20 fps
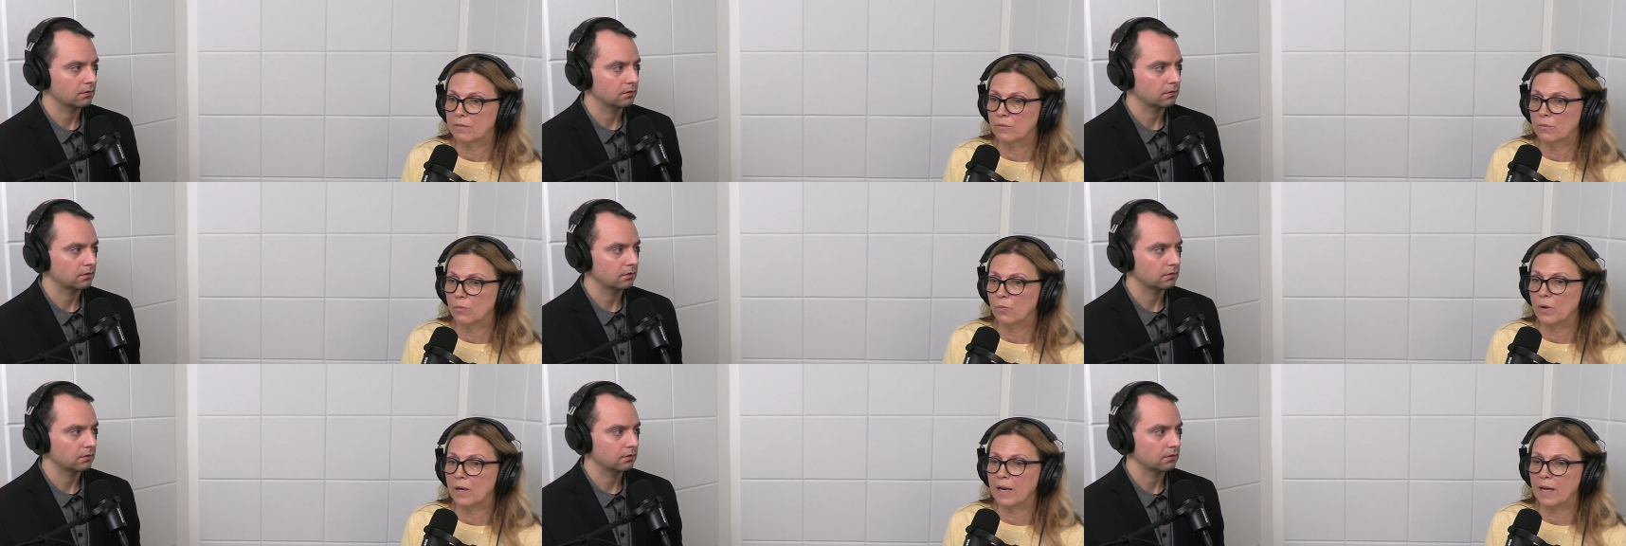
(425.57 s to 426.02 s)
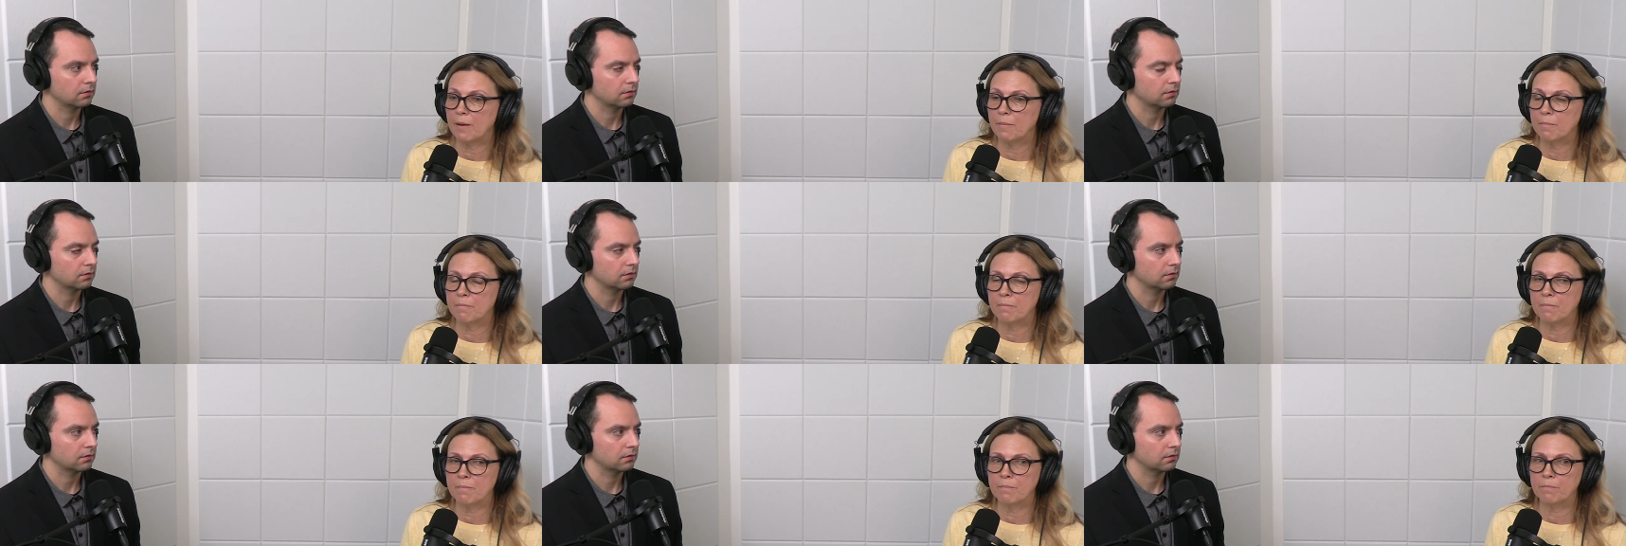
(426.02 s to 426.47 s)
Speaker 1: when
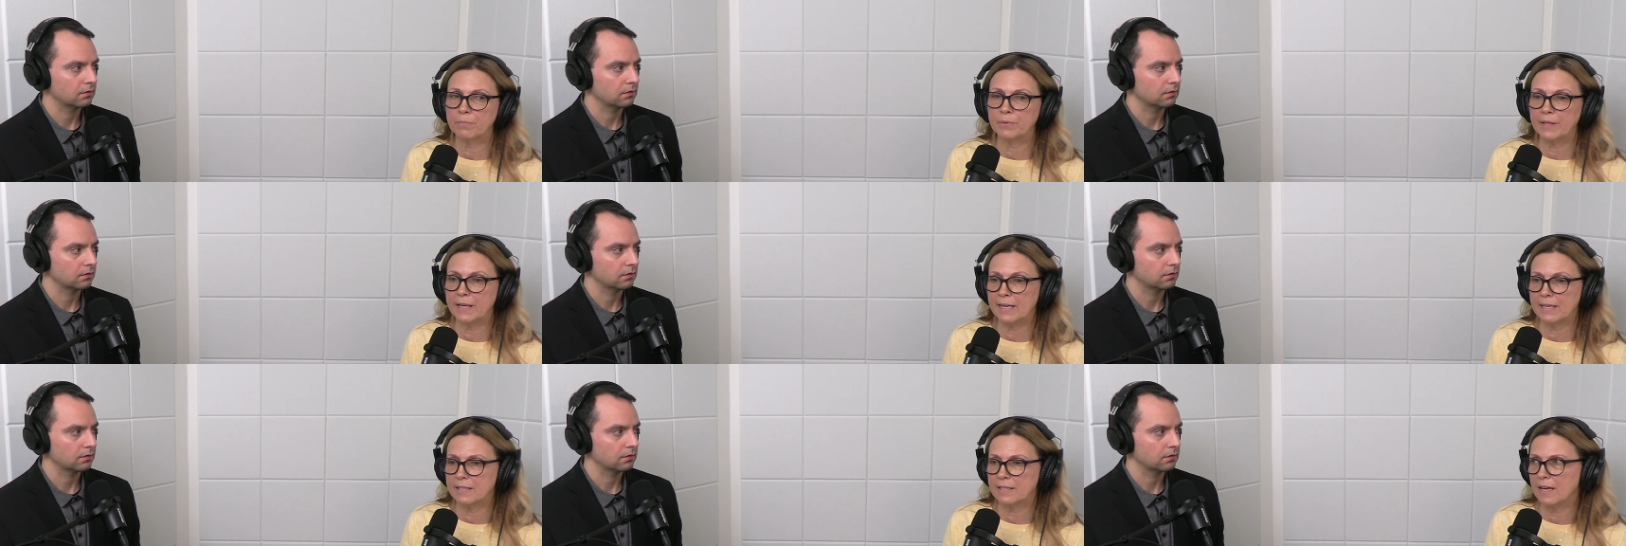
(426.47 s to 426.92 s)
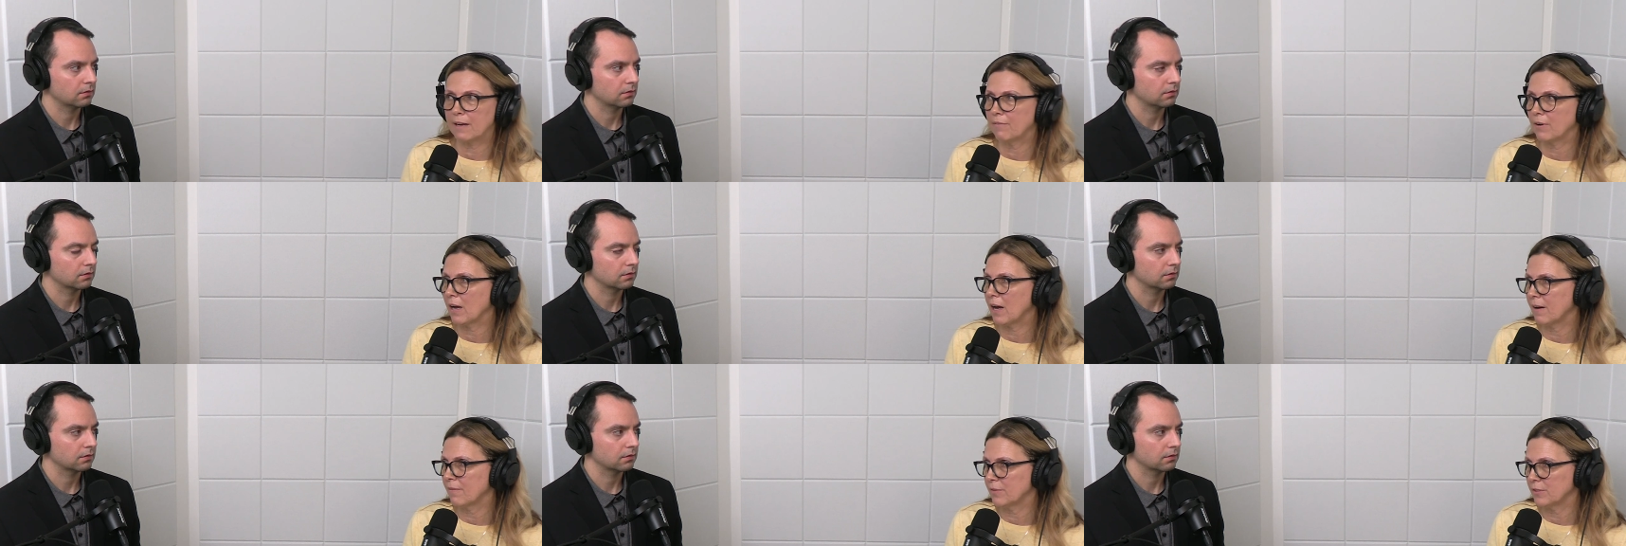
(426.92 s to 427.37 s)
I'm planning to have a
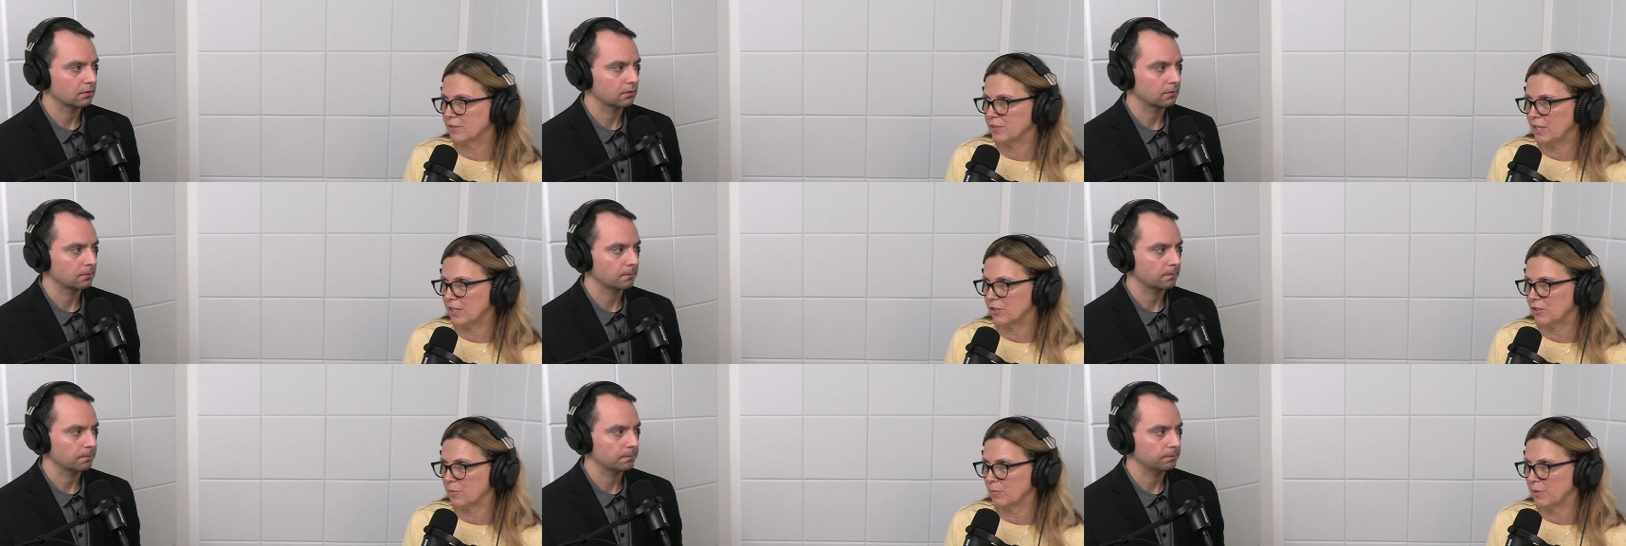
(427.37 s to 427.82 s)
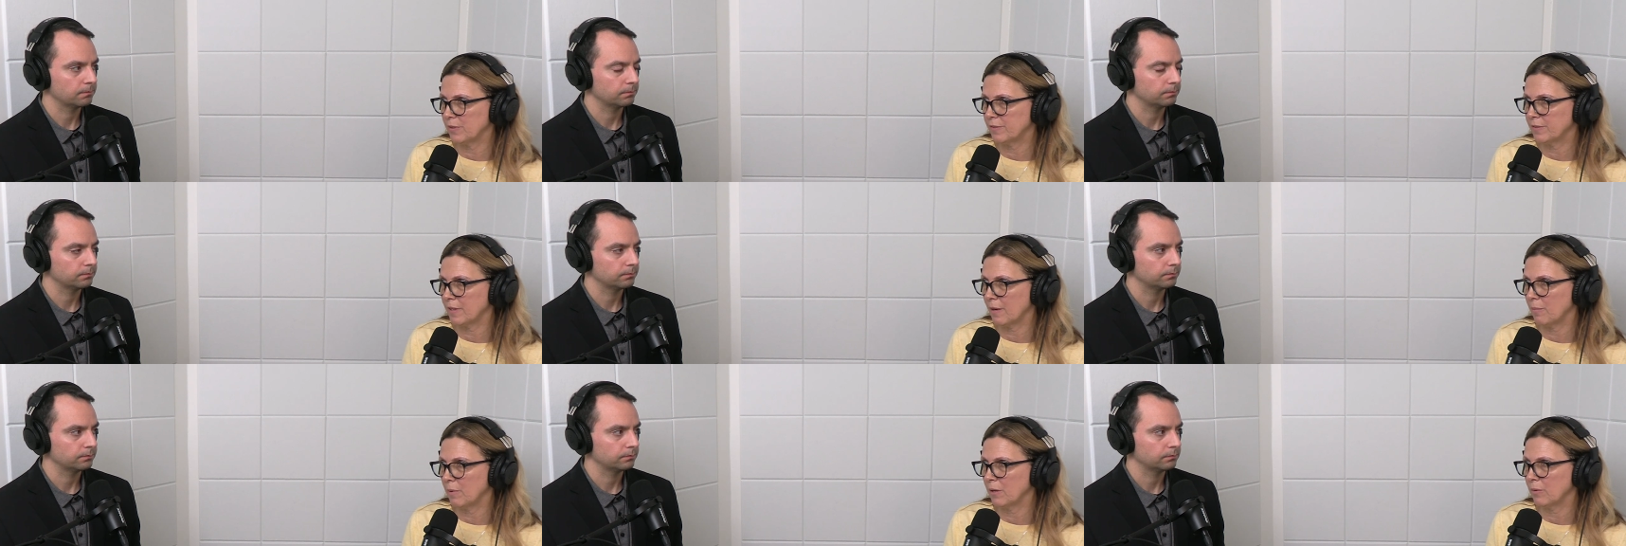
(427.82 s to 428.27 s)
conversation with
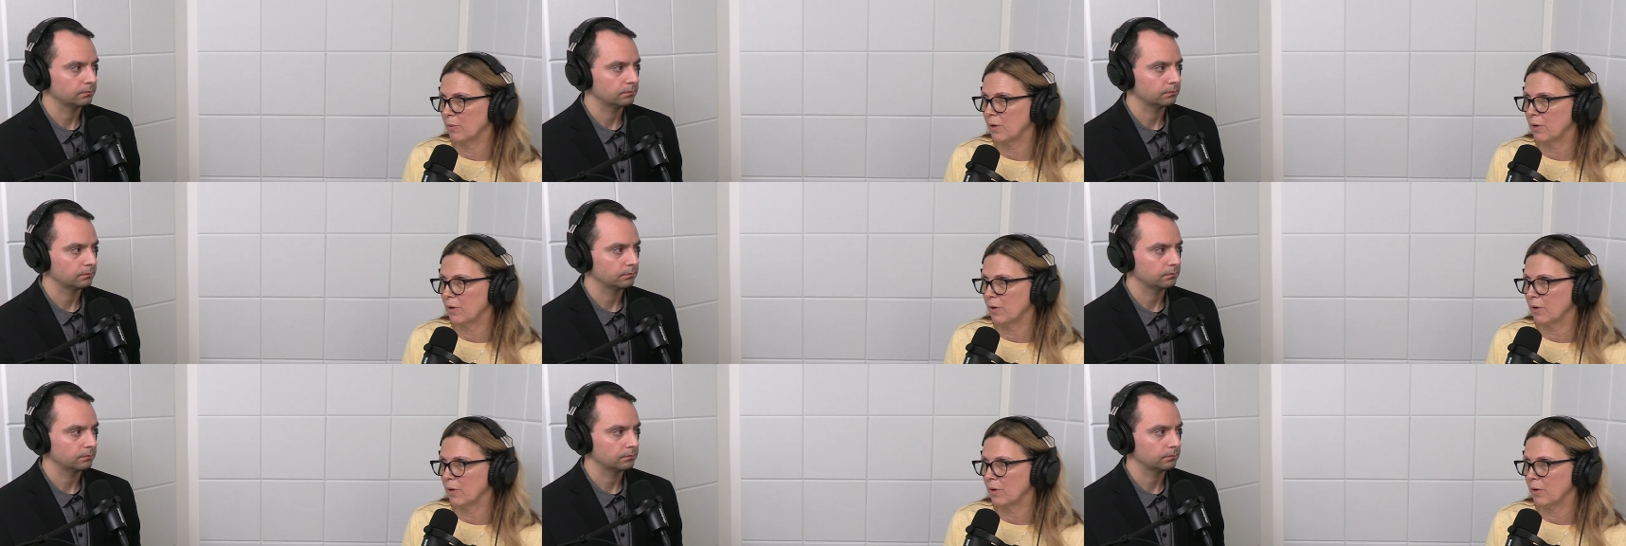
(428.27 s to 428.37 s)
someone,